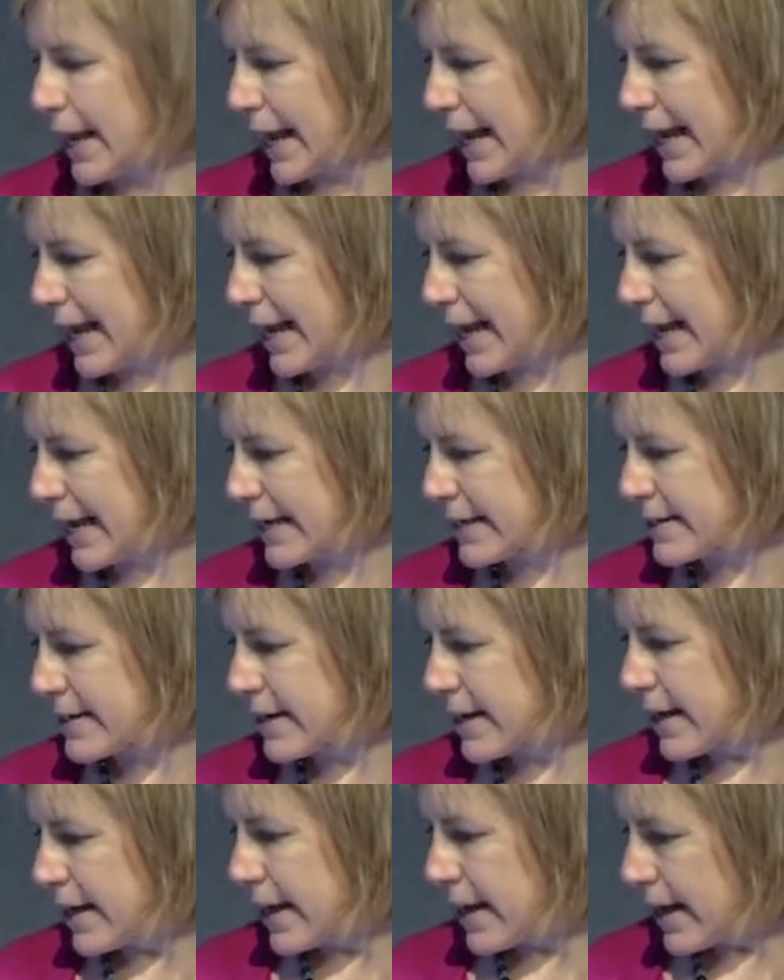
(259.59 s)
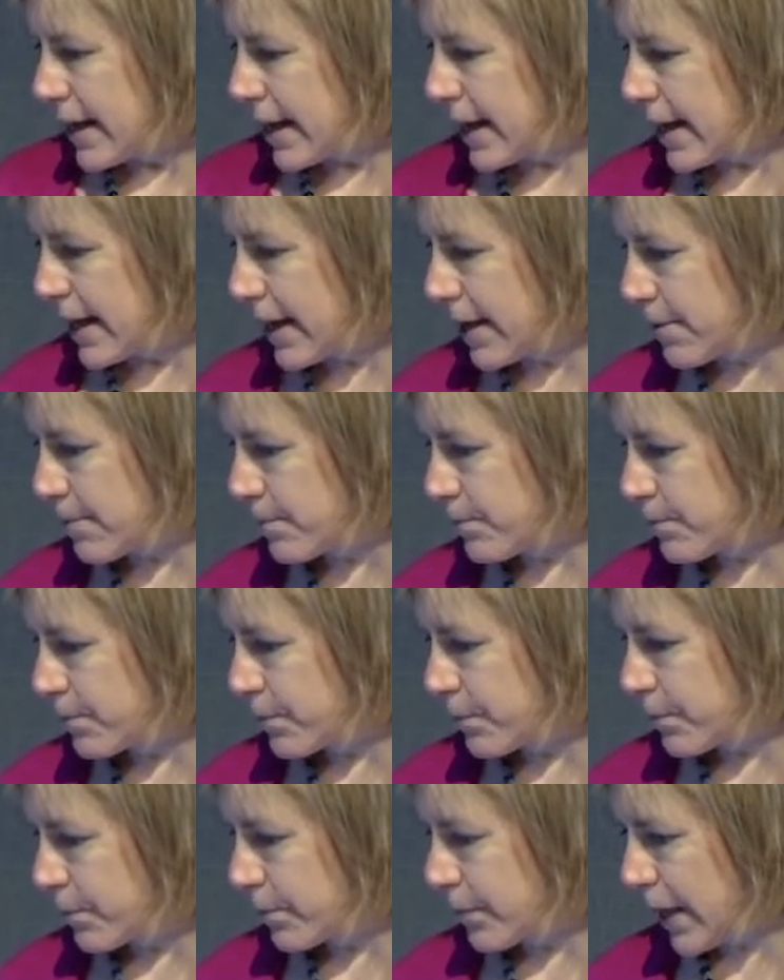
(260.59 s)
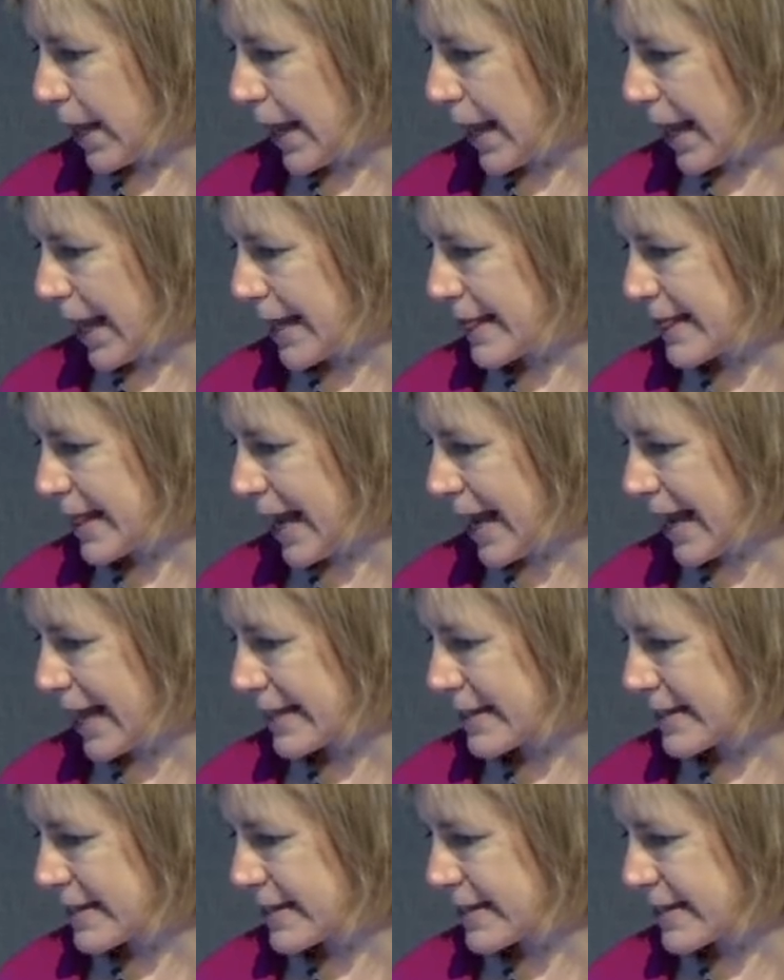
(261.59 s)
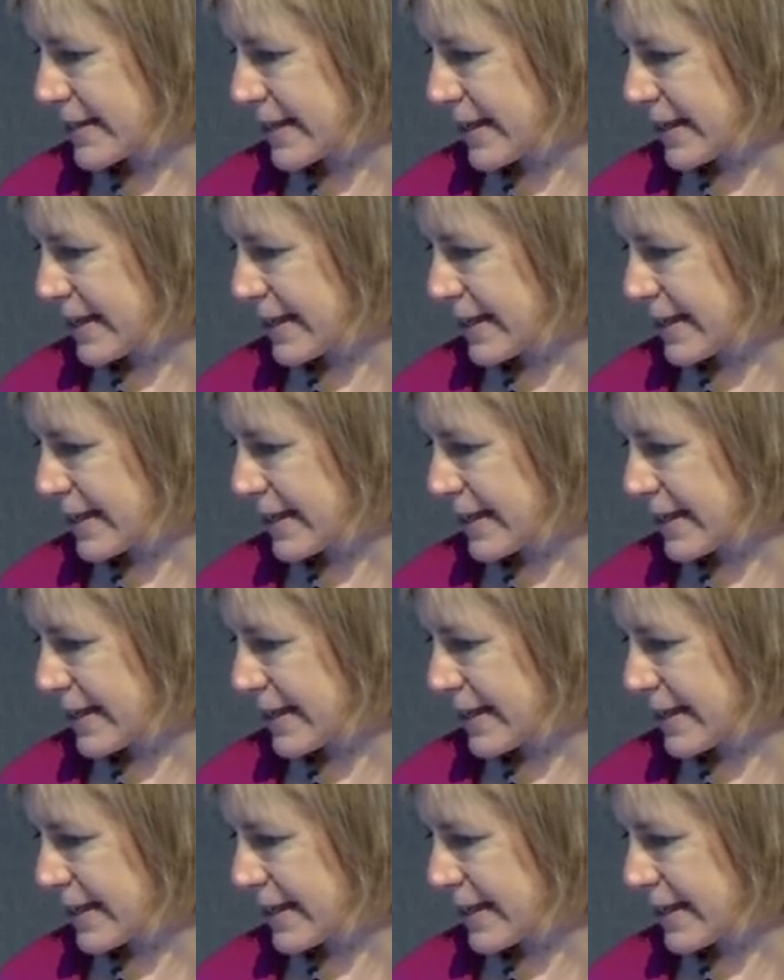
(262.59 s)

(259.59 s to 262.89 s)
And that's